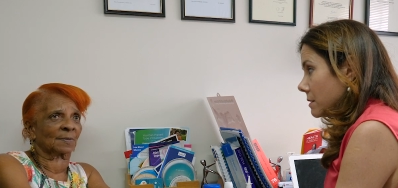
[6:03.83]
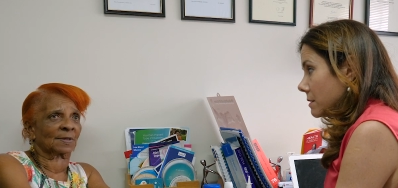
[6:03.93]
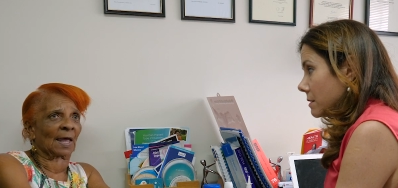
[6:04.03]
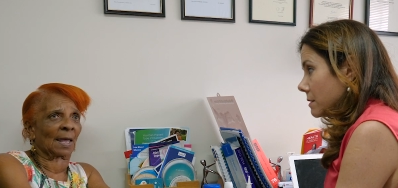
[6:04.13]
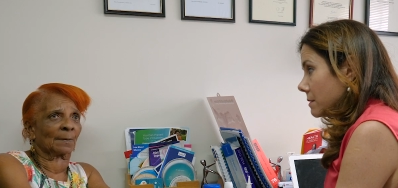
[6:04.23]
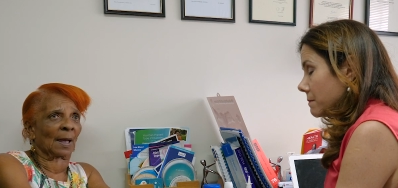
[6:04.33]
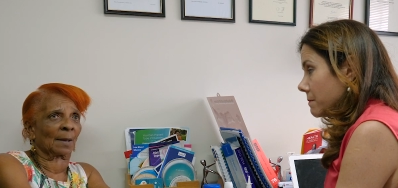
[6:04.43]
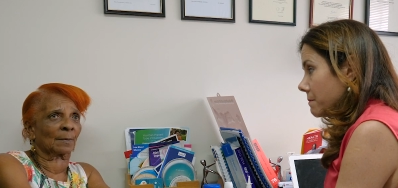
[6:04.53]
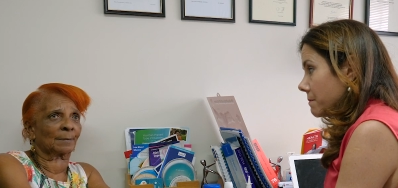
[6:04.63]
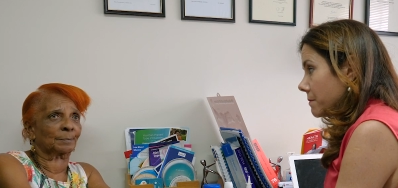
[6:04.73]
Speaker 1: sometimes
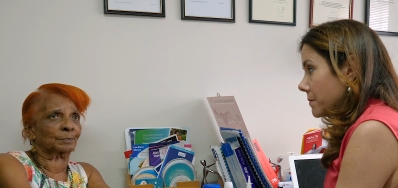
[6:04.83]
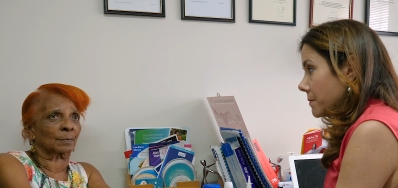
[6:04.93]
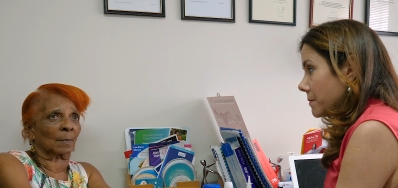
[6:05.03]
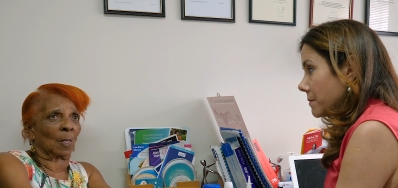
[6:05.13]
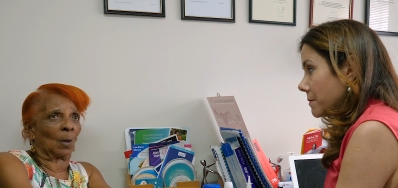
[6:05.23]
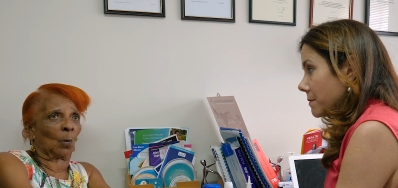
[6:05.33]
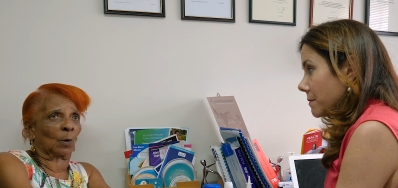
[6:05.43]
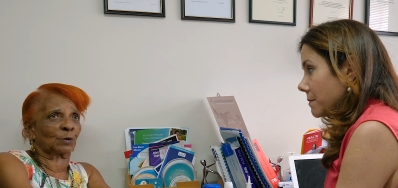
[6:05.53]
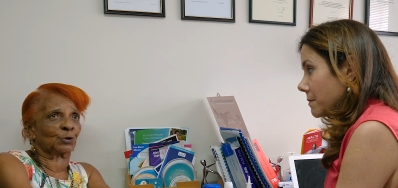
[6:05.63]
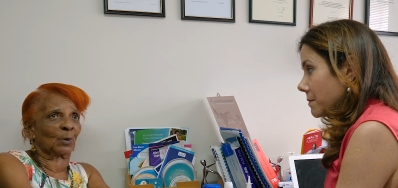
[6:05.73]
I'm
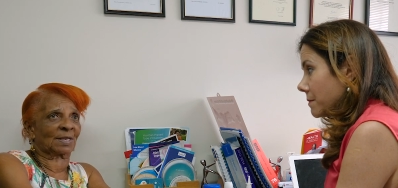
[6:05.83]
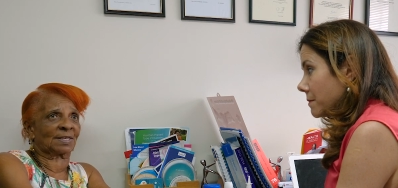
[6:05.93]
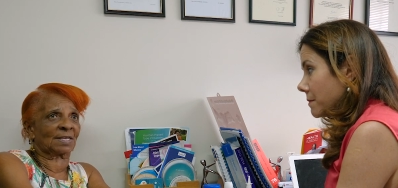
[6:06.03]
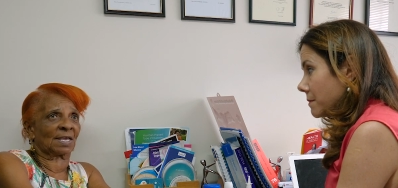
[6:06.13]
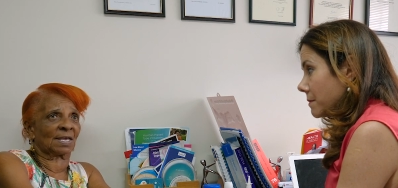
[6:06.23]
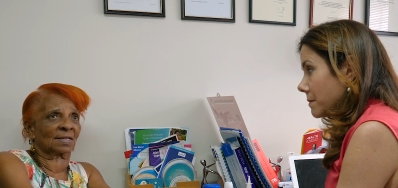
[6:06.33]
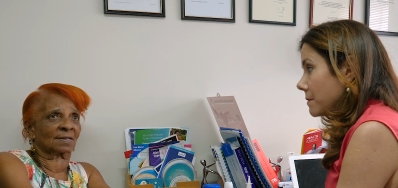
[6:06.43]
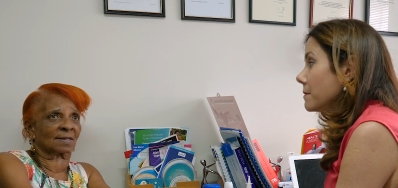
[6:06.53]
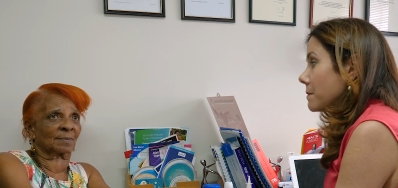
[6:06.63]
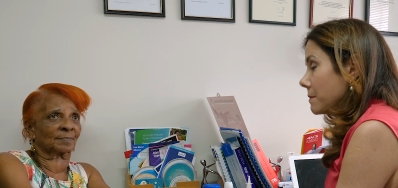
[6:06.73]
120
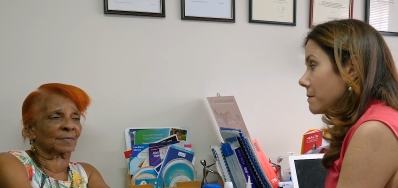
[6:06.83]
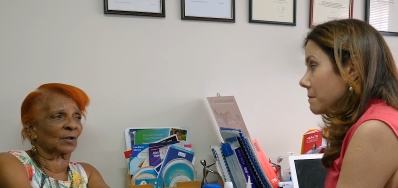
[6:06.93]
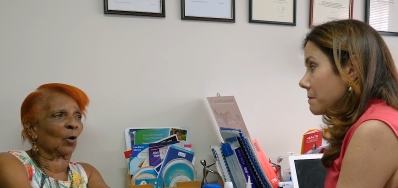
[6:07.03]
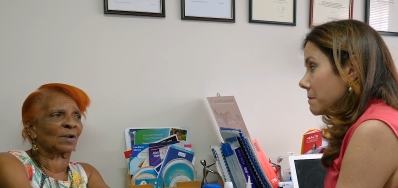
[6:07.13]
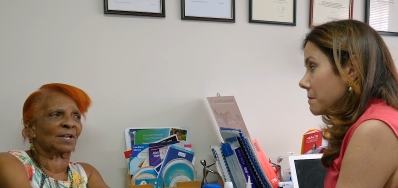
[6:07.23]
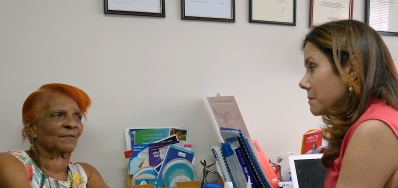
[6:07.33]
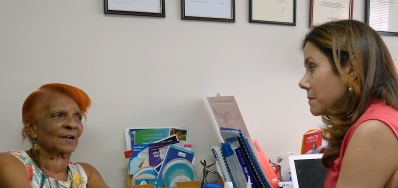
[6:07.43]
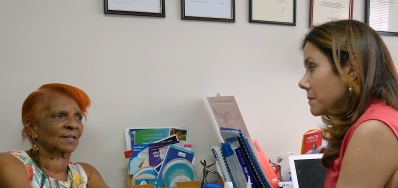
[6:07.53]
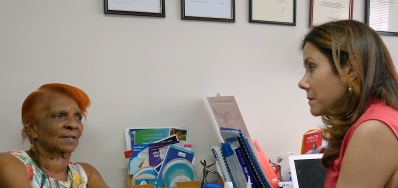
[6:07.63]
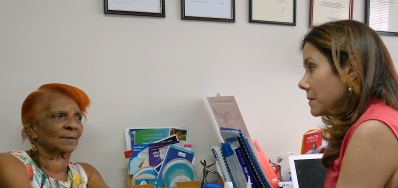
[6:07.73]
it's um, all
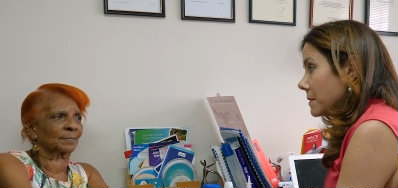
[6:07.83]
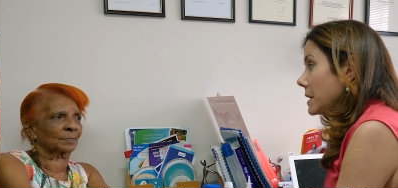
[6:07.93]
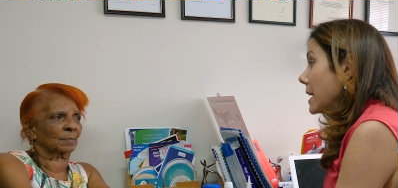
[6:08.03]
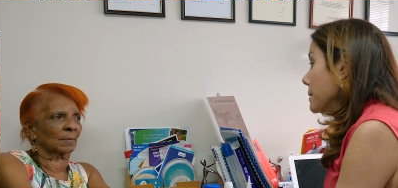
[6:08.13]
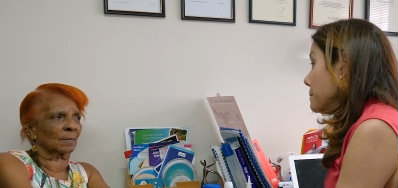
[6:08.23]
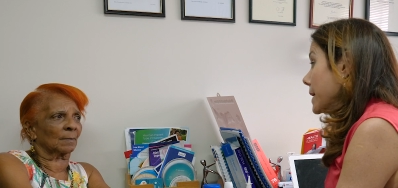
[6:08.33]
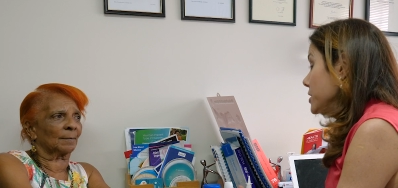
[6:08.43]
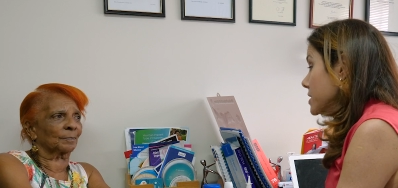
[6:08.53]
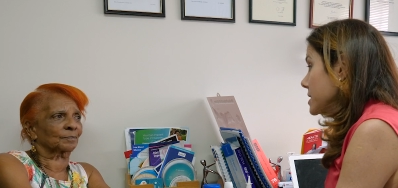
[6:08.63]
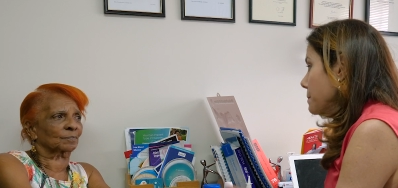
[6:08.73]
different
Speaker 2: yeah it
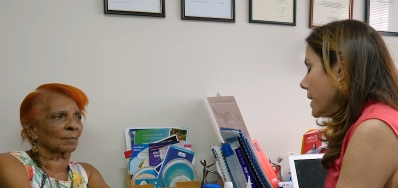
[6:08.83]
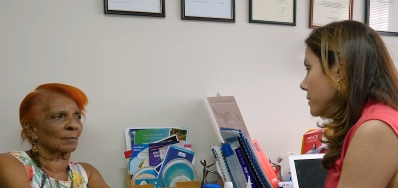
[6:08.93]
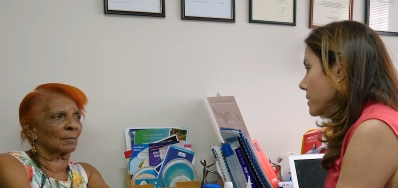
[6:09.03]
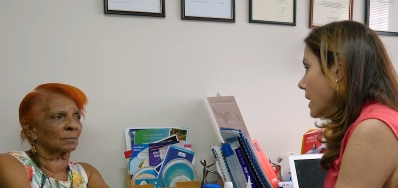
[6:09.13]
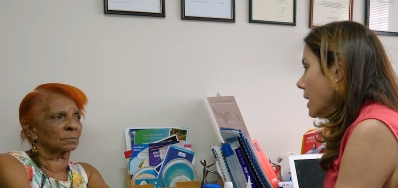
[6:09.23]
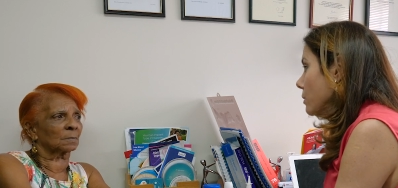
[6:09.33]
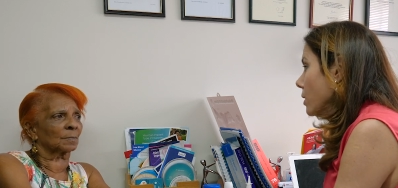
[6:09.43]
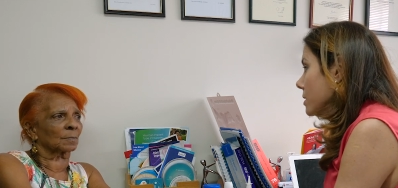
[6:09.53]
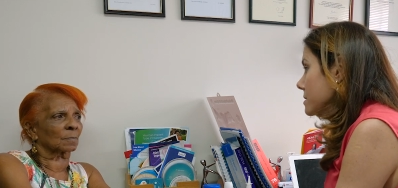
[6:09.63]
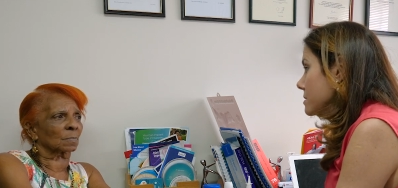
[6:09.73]
might just depend on how
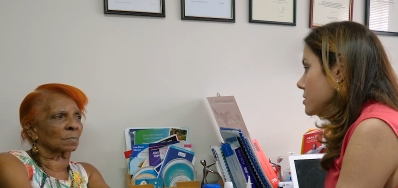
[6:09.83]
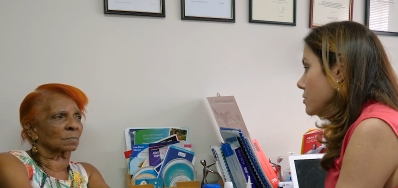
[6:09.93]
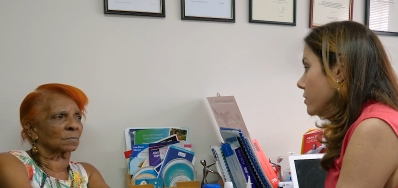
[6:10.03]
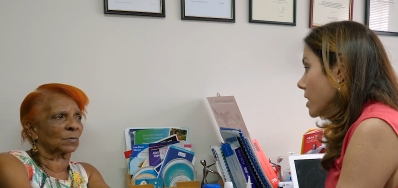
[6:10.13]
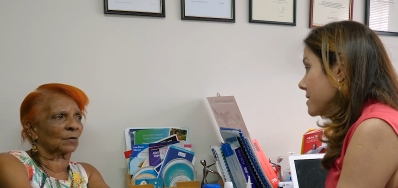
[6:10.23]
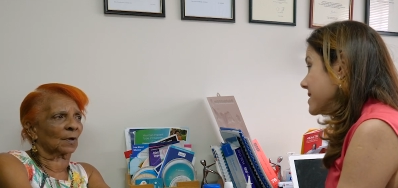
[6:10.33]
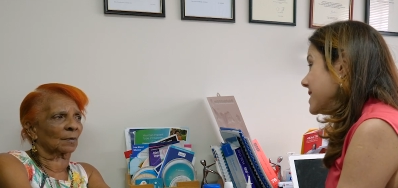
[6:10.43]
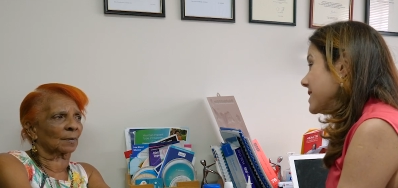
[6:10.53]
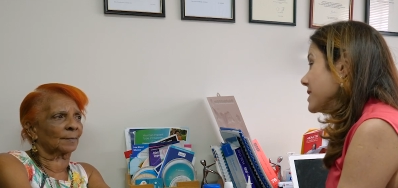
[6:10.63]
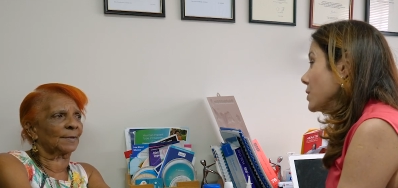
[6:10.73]
long since you've last
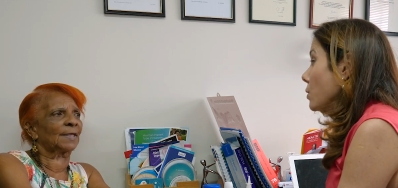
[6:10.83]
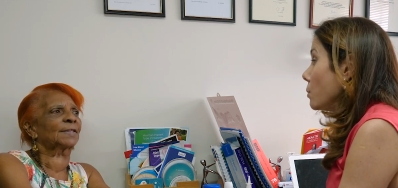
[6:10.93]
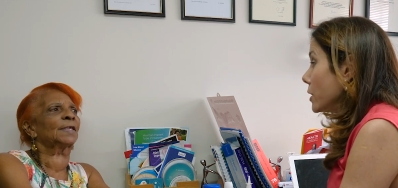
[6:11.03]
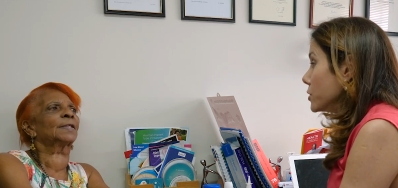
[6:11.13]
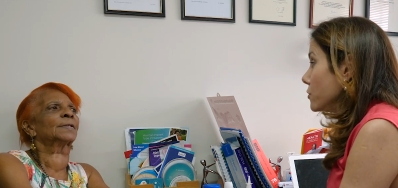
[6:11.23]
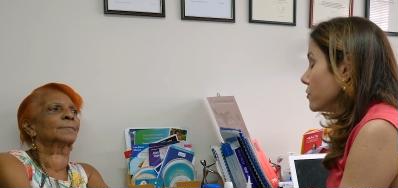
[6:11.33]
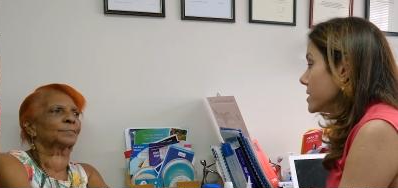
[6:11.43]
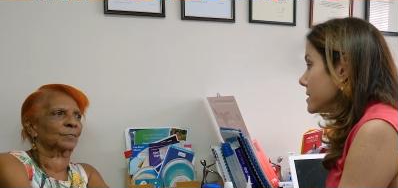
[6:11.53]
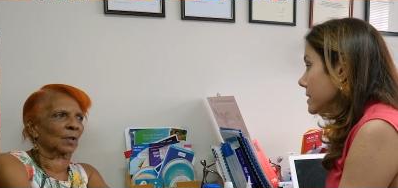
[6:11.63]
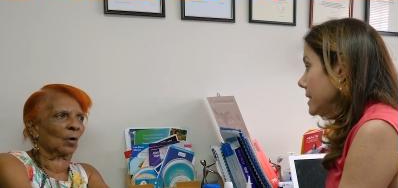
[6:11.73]
yeah. eaten or what you've
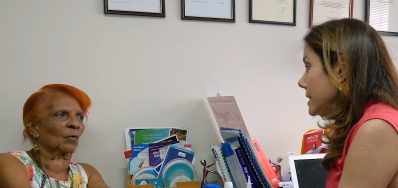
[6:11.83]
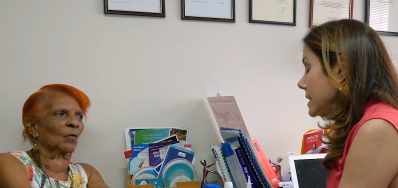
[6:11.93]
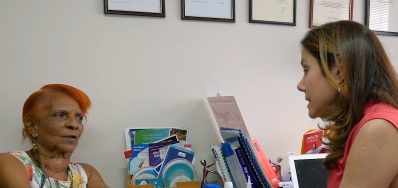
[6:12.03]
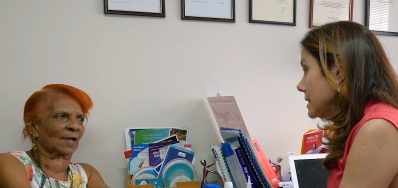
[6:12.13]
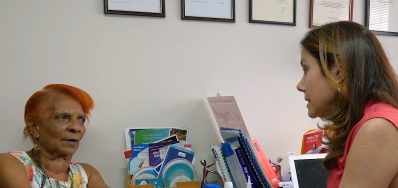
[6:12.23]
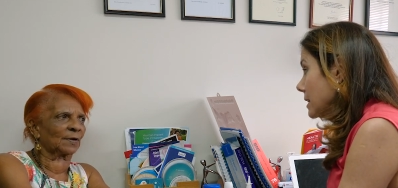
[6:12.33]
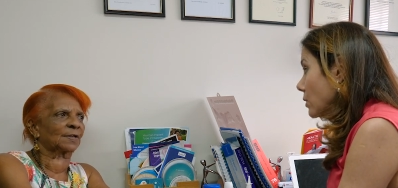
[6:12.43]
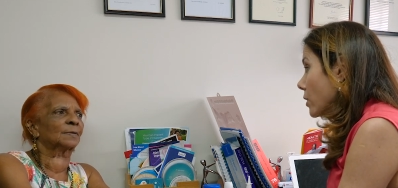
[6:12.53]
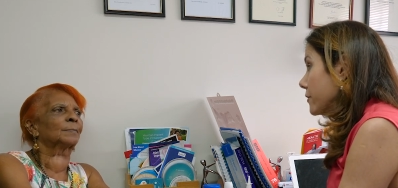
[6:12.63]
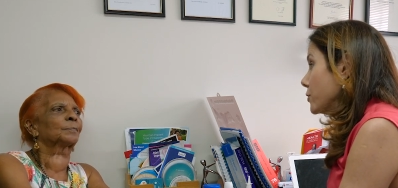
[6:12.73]
recently or eaten
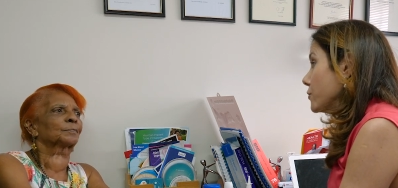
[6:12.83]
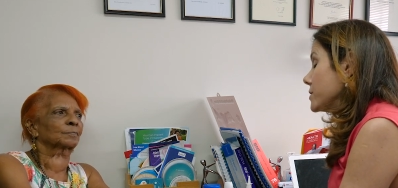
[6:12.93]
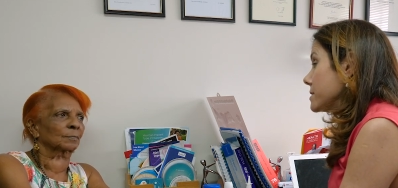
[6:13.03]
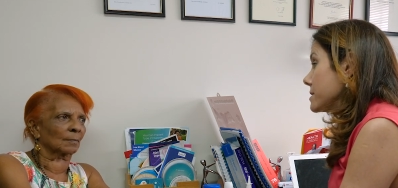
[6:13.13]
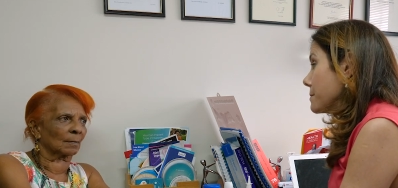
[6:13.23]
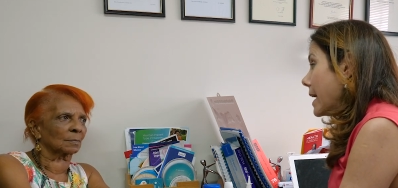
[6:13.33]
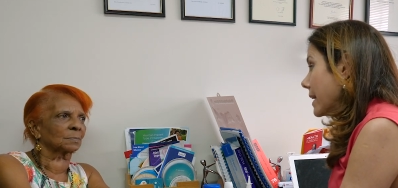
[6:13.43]
or if you've done some